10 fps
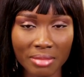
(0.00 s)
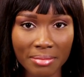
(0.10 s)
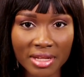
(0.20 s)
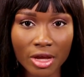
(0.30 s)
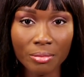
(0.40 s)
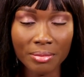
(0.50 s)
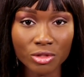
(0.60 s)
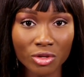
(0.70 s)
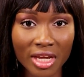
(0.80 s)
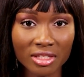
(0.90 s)
might be that your baby
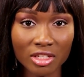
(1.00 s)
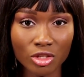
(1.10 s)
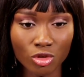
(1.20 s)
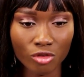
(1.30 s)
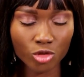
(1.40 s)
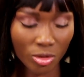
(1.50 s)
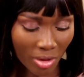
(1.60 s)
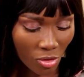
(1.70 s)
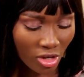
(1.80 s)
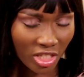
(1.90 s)
is not getting enough. So you
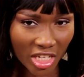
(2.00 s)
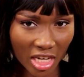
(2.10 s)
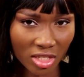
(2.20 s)
might want to check